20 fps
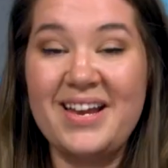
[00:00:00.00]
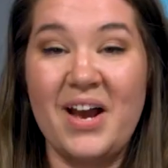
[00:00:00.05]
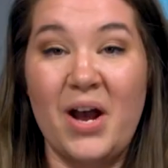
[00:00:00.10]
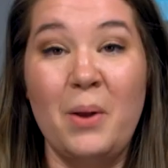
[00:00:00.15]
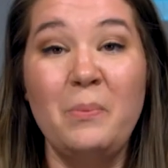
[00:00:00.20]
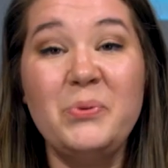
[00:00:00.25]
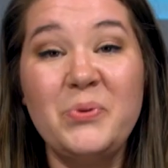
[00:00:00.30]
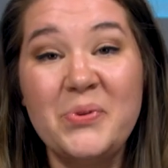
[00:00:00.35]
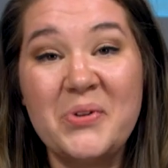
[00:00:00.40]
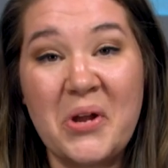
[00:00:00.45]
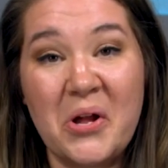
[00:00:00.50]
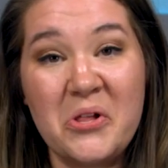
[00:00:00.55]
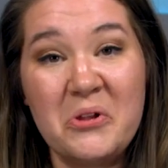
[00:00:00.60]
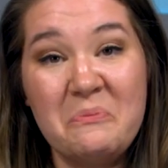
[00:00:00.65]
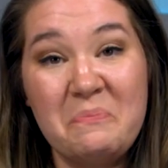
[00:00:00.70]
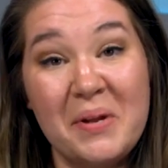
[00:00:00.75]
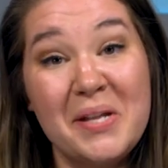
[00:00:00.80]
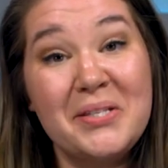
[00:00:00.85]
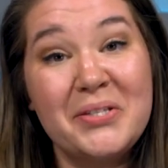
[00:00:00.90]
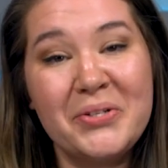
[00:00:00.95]
comes with
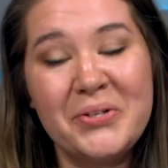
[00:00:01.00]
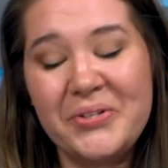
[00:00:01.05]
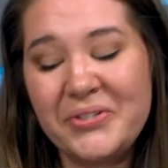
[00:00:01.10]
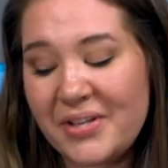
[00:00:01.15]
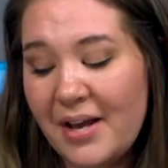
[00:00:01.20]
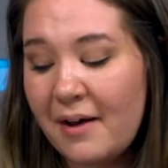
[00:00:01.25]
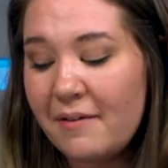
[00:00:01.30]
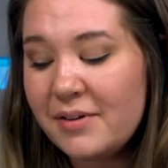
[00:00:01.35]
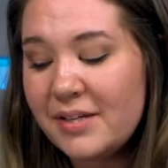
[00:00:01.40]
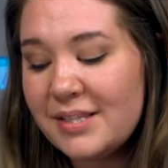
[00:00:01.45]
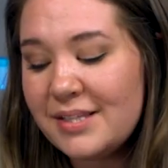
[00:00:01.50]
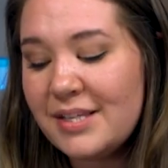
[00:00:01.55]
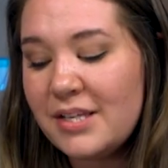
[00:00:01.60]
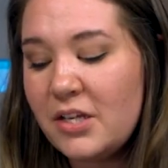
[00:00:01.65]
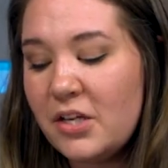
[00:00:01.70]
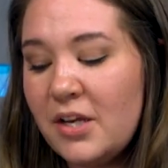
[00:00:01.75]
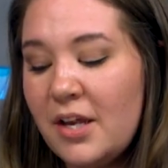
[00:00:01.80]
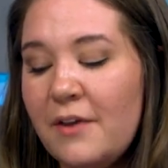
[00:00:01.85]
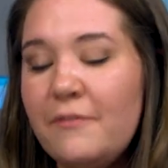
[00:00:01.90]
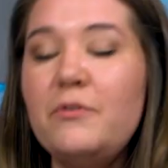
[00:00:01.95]
colored pencils.
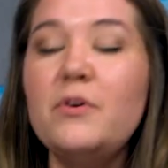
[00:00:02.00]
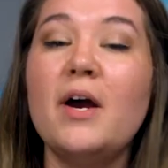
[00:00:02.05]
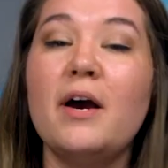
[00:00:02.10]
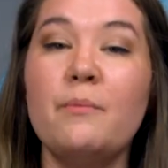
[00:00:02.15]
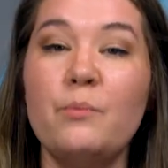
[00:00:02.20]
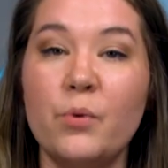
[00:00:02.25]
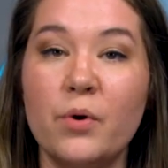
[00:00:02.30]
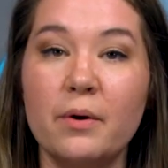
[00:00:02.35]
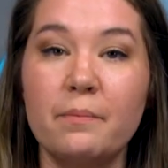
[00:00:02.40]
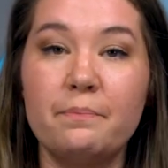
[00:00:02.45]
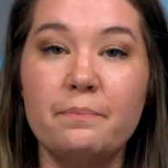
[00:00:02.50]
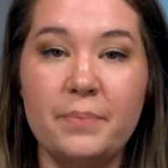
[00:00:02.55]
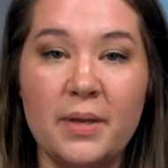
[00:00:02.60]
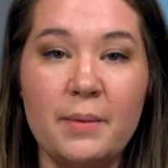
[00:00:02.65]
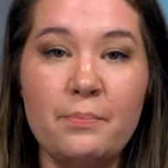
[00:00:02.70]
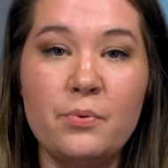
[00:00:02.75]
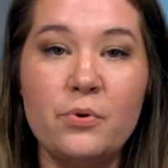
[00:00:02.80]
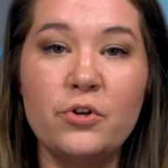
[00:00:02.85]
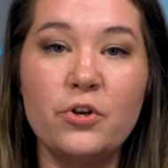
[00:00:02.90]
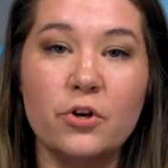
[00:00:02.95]
Obviously, if you have more
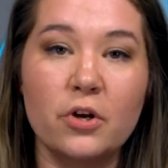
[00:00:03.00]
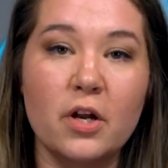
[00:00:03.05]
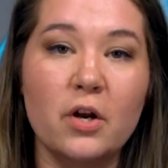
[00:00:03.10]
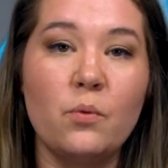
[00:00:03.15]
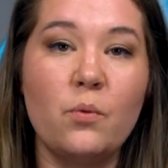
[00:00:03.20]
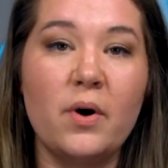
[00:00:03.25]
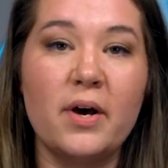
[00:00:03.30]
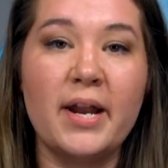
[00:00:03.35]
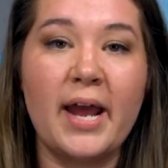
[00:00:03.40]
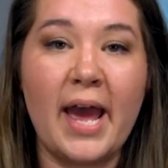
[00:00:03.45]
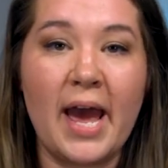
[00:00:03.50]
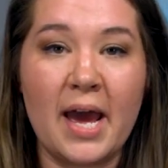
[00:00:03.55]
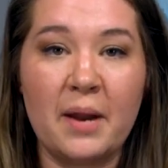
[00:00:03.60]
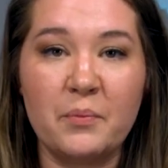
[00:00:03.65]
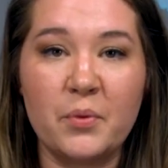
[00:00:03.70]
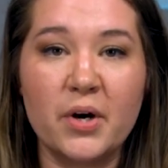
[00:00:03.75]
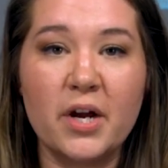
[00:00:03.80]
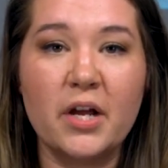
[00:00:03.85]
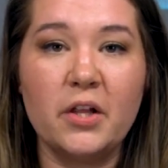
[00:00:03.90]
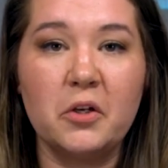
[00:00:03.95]
people, you're gonna wanna add
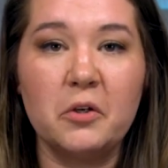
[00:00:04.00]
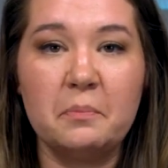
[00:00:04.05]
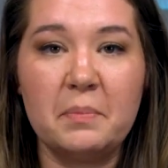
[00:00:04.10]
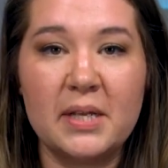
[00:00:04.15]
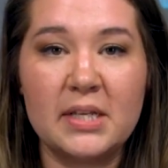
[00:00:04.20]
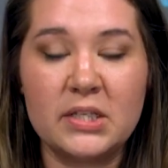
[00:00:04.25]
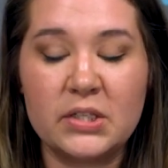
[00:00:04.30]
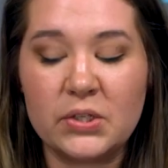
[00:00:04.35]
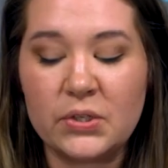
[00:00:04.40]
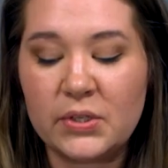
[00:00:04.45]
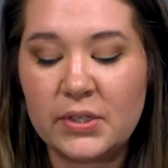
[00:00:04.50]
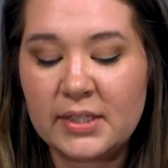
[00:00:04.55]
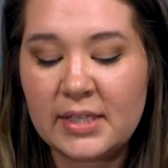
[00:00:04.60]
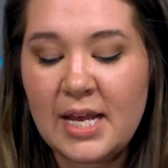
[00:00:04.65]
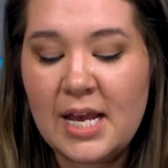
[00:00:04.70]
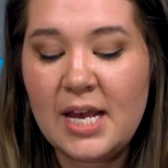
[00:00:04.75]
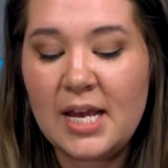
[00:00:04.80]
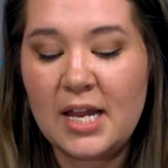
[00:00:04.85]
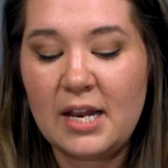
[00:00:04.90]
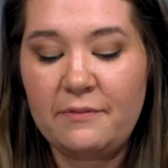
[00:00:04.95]
more colored pencils.
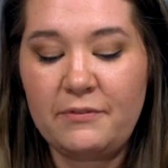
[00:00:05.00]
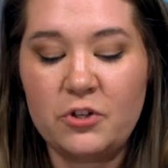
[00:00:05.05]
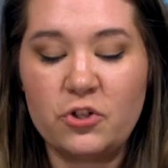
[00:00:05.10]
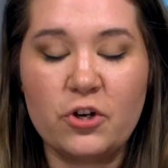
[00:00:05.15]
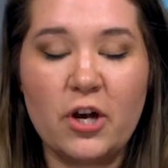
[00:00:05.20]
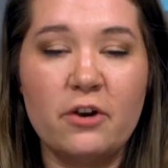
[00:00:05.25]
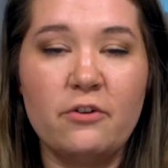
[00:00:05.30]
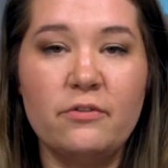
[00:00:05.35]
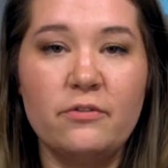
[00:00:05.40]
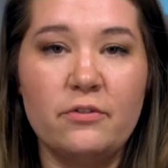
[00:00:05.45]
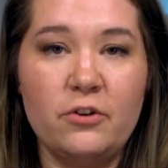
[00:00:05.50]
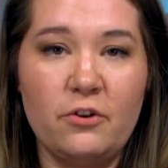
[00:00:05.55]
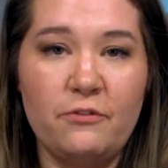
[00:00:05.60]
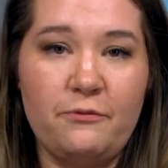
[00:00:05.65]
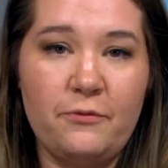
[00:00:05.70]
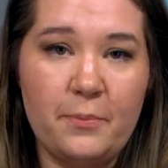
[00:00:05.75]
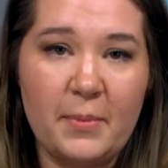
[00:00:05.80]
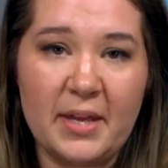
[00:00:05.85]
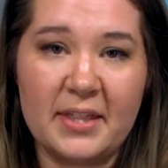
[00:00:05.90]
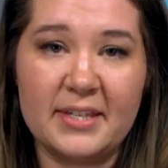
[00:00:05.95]
And if you
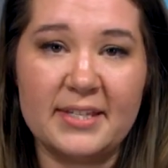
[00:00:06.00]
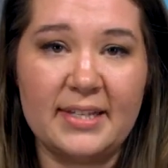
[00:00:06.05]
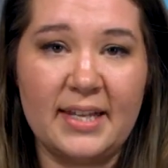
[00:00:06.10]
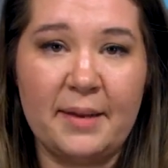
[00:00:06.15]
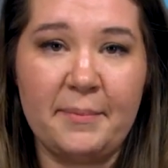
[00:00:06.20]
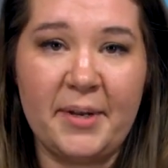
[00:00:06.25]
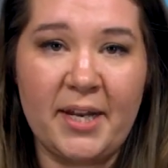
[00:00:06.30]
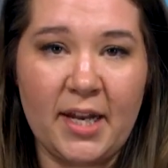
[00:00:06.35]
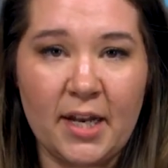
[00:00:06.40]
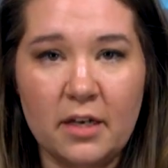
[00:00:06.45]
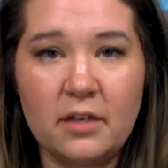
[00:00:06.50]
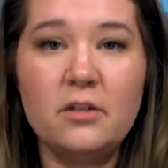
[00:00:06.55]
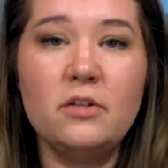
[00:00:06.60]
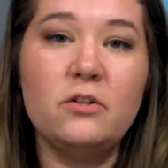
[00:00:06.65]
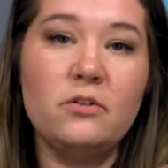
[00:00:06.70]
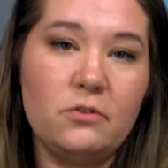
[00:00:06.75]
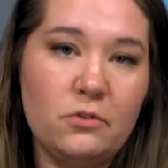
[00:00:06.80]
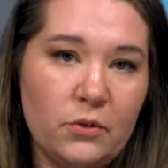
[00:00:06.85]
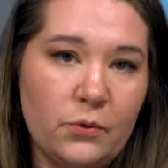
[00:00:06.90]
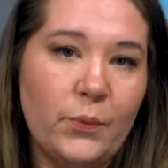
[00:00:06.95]
make this laminated,
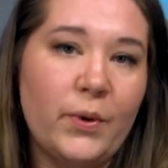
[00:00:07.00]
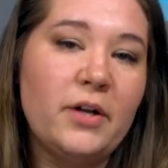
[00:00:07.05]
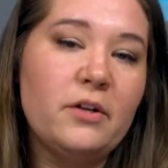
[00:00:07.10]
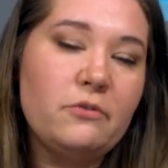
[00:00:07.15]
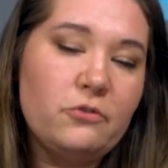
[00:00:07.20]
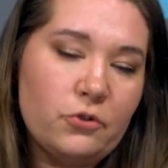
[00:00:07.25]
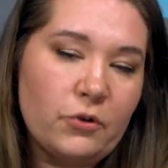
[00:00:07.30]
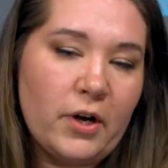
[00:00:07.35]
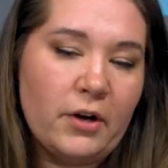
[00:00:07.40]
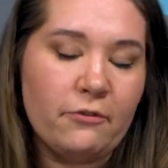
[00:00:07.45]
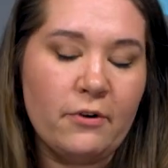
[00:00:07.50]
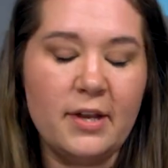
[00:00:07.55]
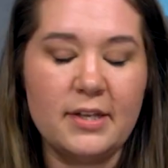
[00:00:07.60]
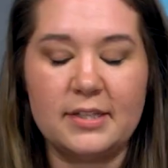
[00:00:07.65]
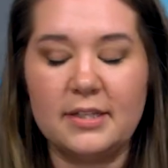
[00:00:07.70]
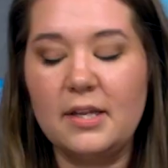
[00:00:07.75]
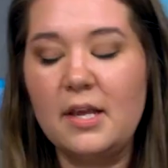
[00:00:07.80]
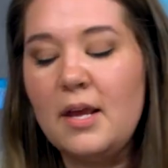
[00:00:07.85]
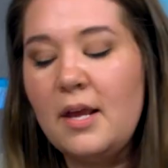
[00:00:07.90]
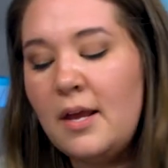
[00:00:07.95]
you want dry
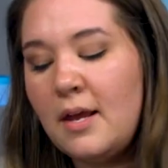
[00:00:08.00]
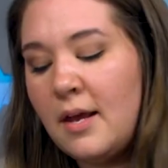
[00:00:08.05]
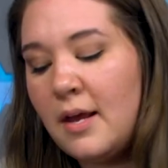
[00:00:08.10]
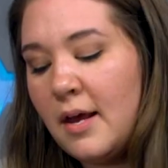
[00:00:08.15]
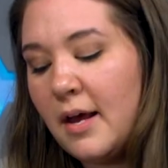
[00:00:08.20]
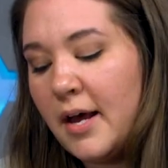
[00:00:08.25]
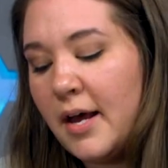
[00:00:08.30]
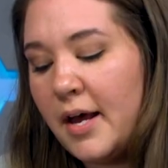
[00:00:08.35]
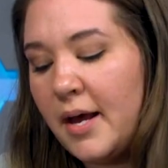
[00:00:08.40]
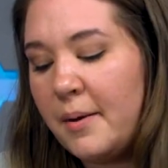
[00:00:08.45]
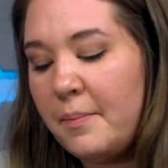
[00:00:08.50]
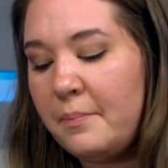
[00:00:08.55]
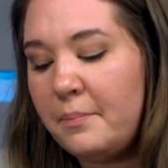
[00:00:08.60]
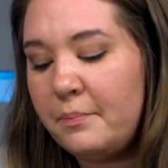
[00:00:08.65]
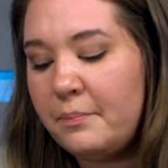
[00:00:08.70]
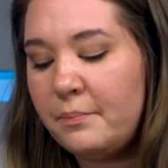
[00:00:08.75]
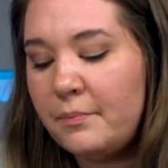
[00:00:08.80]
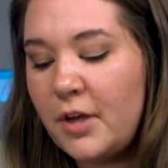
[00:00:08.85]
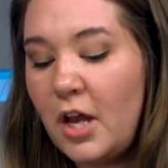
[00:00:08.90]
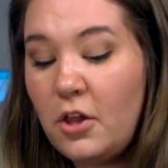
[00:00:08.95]
erase
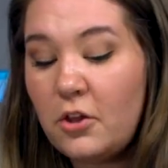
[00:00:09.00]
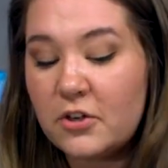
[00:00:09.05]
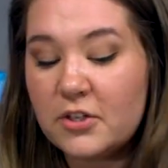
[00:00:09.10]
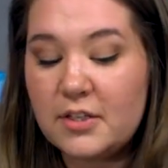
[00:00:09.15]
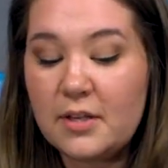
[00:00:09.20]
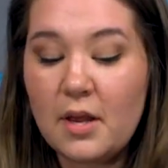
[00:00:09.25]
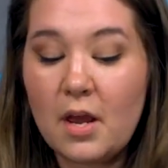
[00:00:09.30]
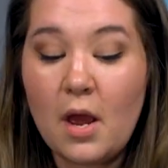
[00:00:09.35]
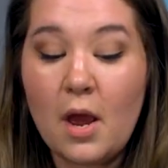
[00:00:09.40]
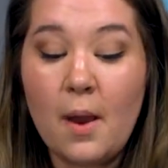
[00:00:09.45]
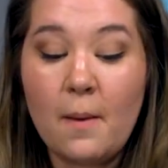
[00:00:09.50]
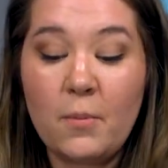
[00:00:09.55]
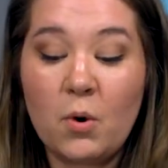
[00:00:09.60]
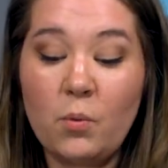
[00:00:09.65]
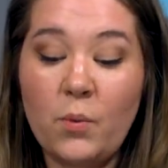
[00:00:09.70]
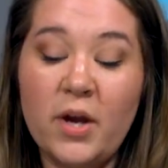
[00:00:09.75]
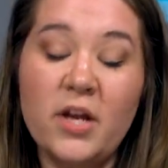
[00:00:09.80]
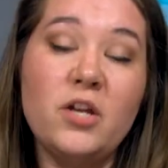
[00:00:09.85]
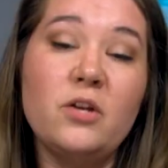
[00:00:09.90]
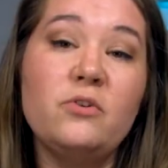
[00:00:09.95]
colors. But
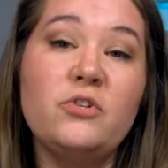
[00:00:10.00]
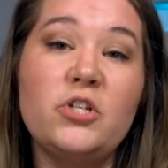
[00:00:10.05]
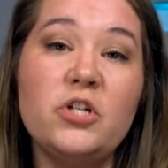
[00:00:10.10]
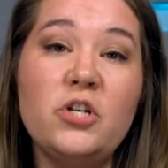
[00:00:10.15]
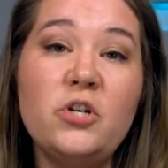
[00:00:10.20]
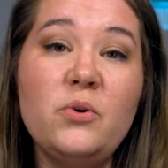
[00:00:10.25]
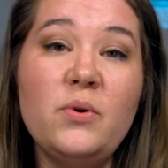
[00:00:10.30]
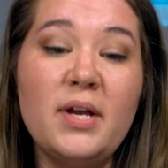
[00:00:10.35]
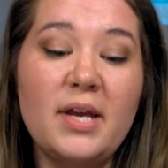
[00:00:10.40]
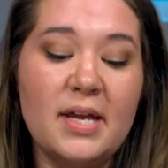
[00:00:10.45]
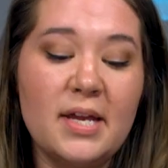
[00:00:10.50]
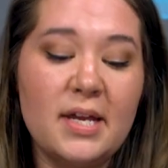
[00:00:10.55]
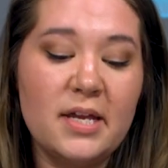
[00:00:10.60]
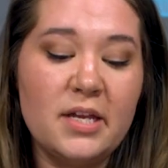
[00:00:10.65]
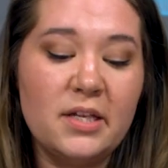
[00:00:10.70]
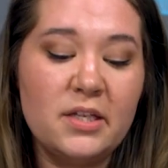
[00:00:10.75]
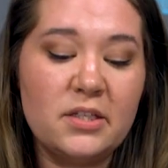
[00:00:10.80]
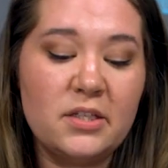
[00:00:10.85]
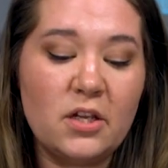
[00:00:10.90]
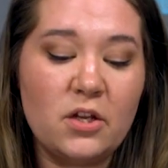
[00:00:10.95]
what you do
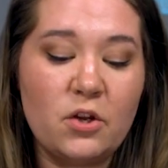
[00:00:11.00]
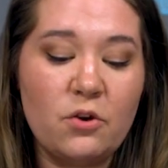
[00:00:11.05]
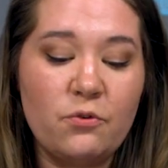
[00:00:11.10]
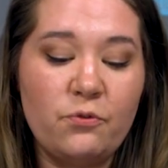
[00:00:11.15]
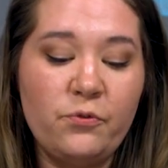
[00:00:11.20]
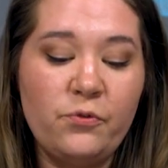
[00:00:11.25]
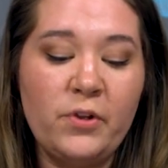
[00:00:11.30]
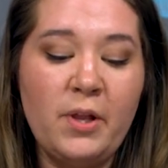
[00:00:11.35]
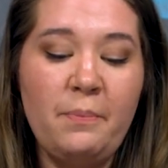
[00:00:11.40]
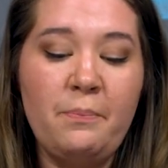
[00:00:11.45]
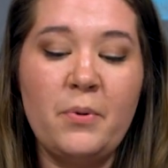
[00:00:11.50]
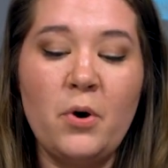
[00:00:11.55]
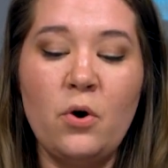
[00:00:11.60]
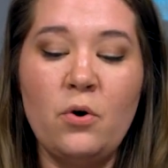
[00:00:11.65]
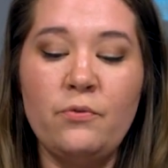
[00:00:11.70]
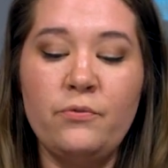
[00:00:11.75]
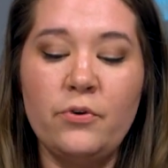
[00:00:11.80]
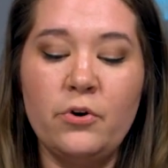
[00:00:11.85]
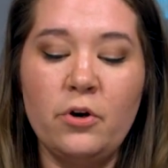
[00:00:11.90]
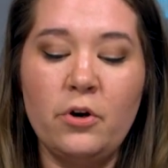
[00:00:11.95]
is you flip
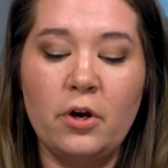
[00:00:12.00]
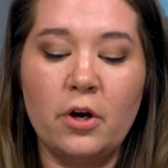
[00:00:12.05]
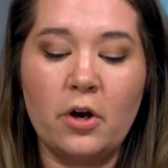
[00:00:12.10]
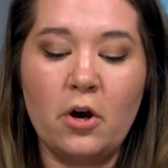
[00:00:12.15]
over a